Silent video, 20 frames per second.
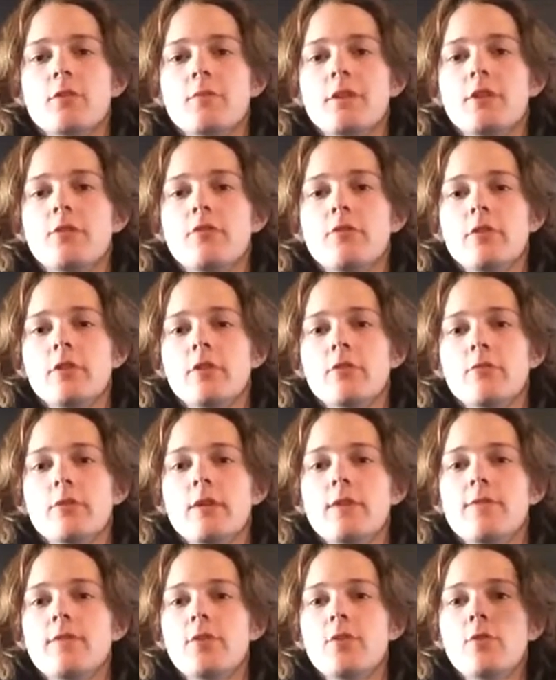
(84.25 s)
be doing a
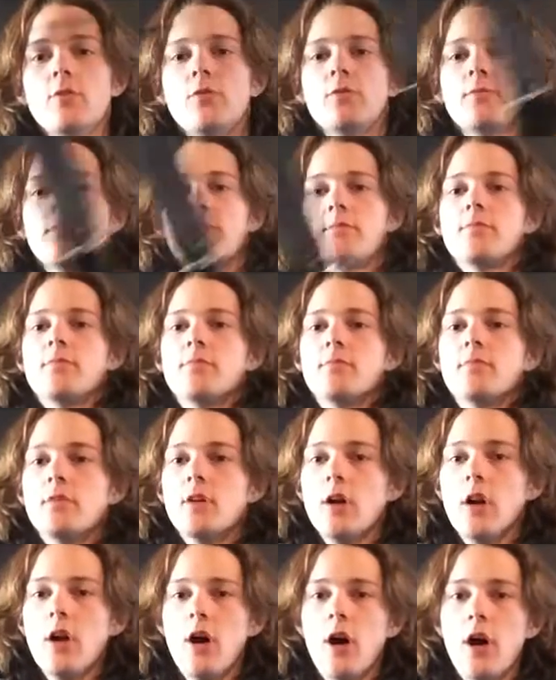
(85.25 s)
review
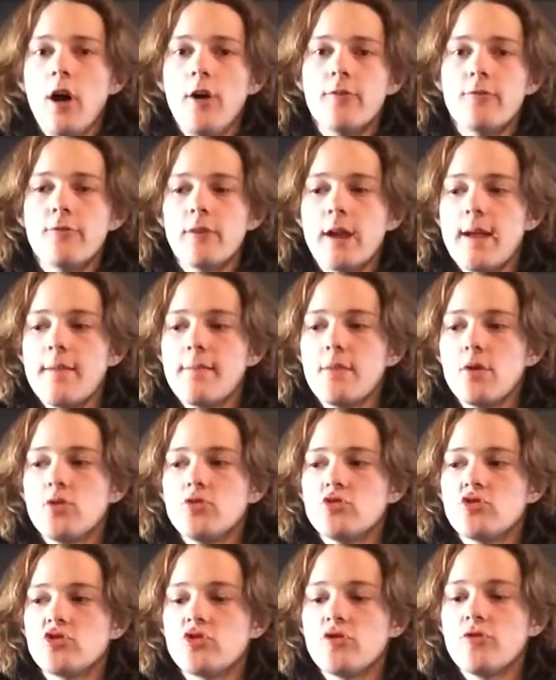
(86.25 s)
of
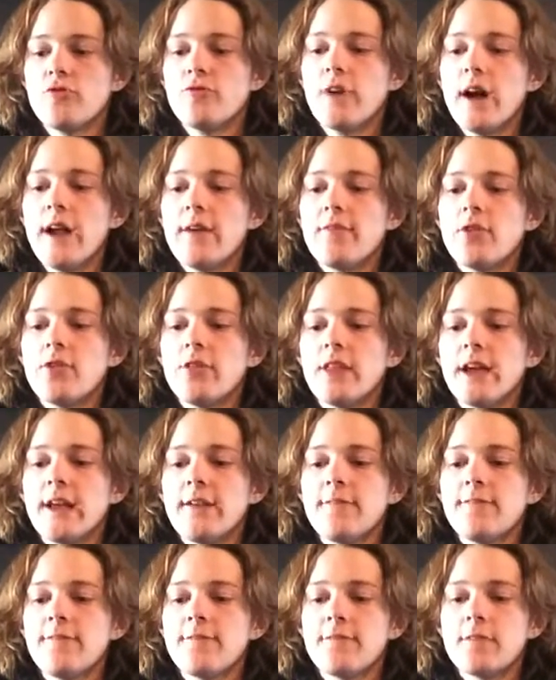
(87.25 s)
Rambo's survival
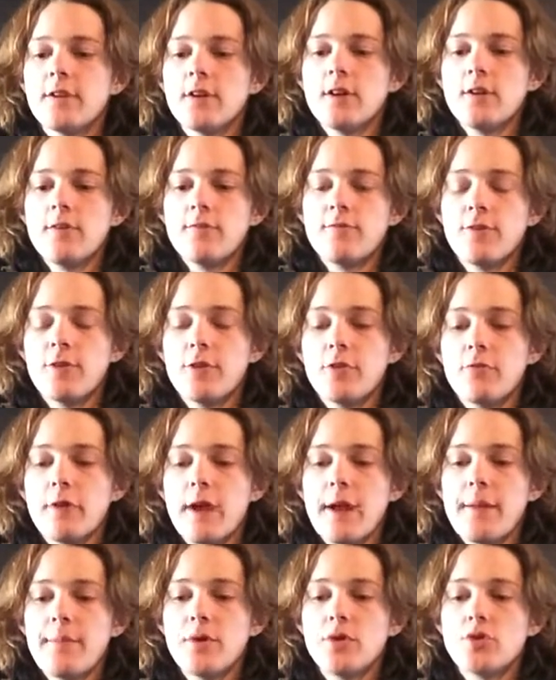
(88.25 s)
knife for the
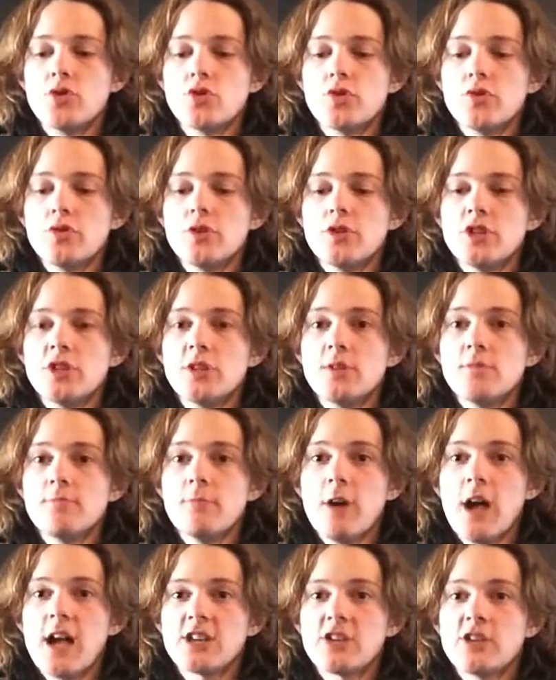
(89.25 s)
Rambo trilogy.
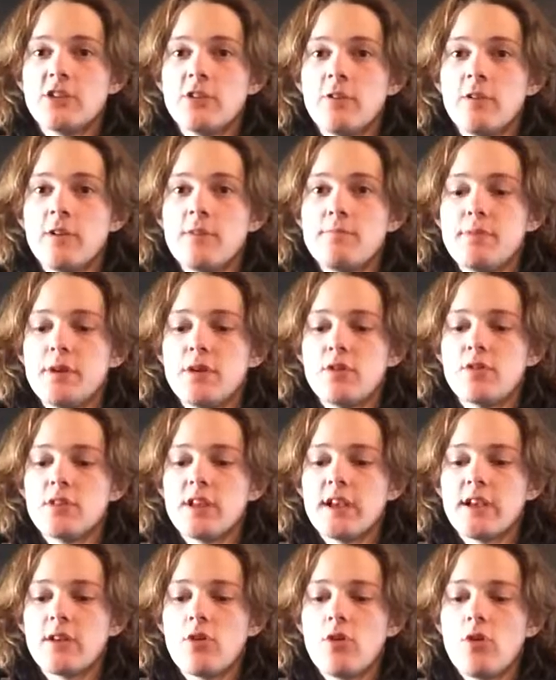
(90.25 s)
Well, actually, it only appeared
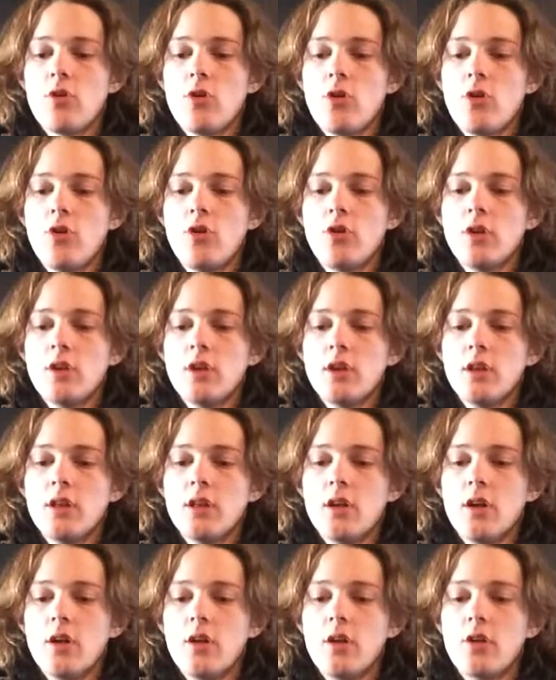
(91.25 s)

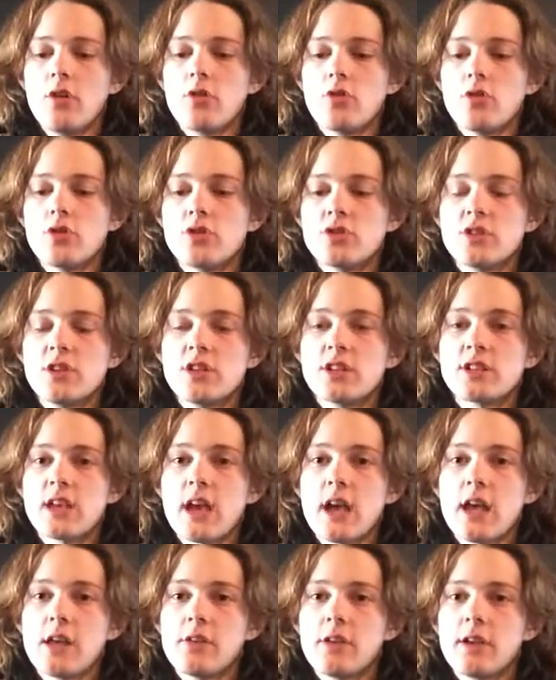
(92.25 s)
of course, this
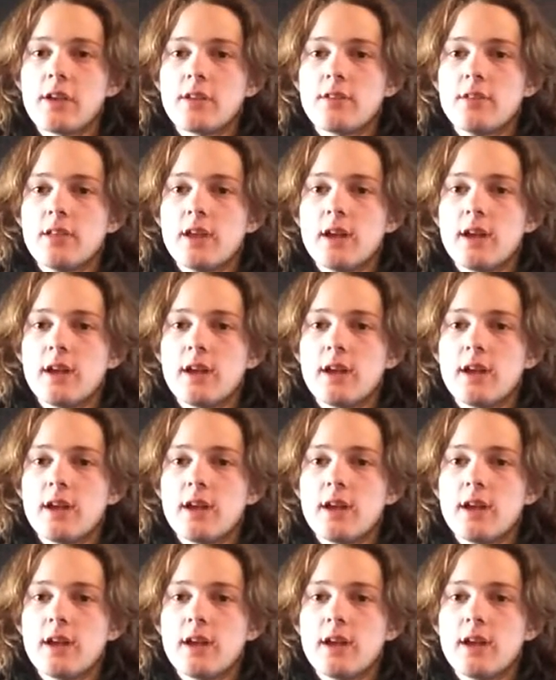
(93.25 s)
kind of